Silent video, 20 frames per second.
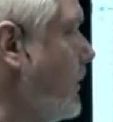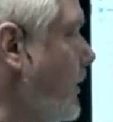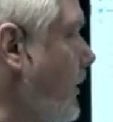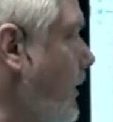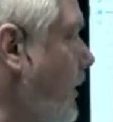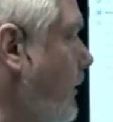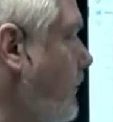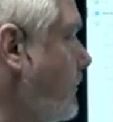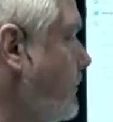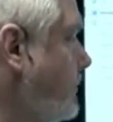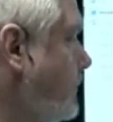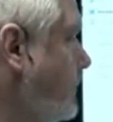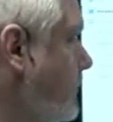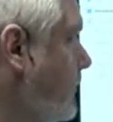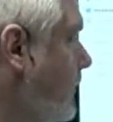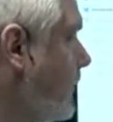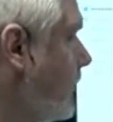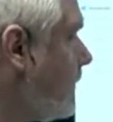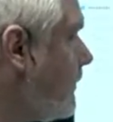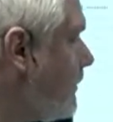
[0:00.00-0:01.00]
here,
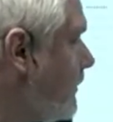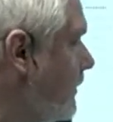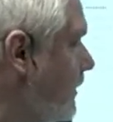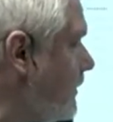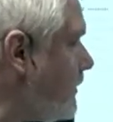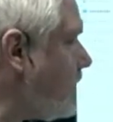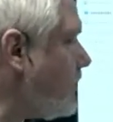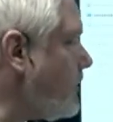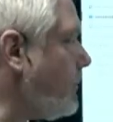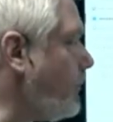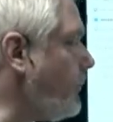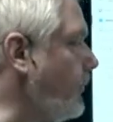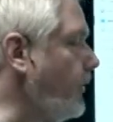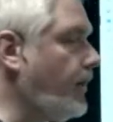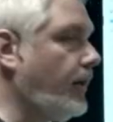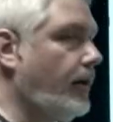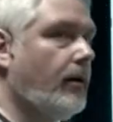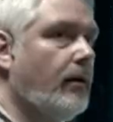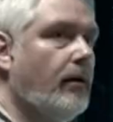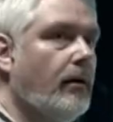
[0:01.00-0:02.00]
this is a
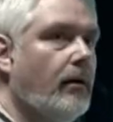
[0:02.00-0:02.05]
pretty